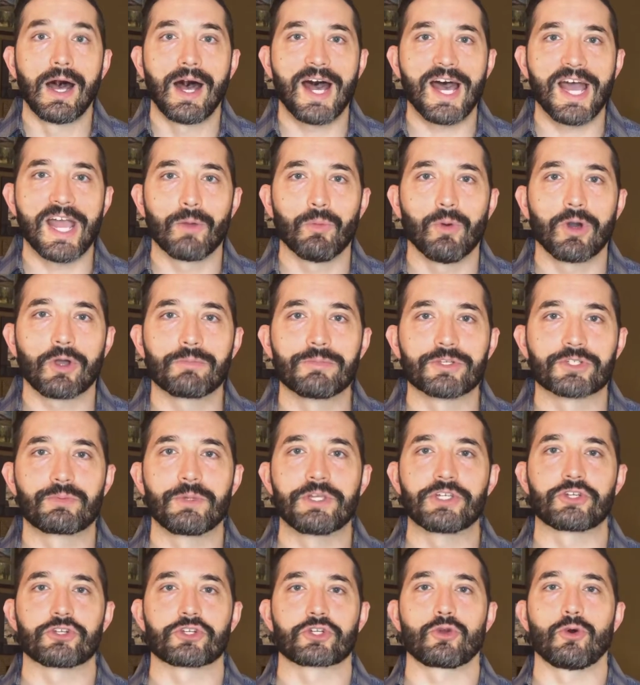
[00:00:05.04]
Hi, welcome to
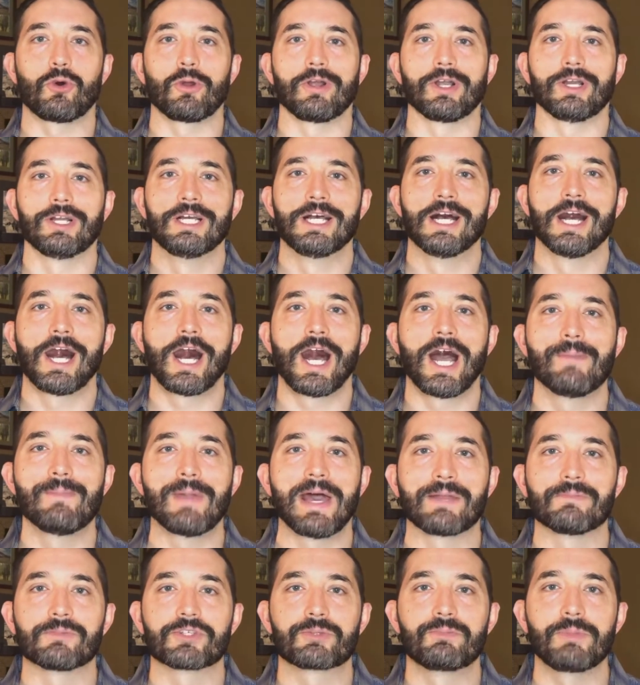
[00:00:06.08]
Smeester's Corner. I'm
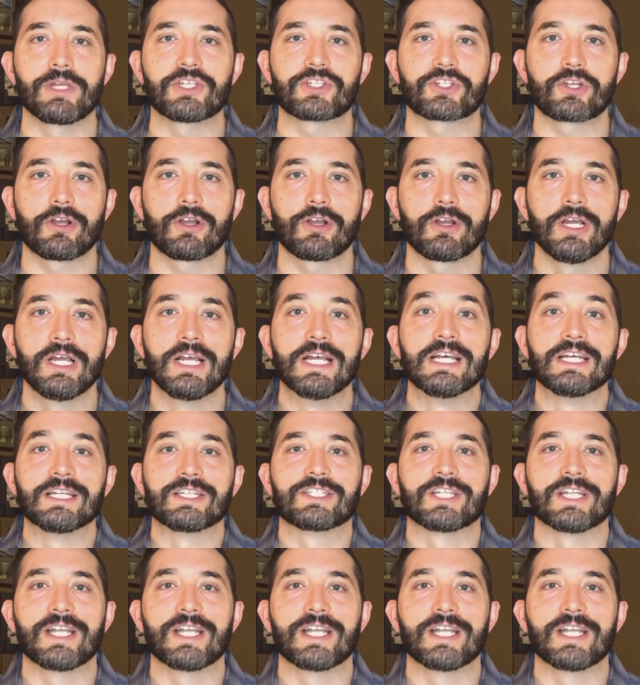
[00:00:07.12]
Adam Smeester.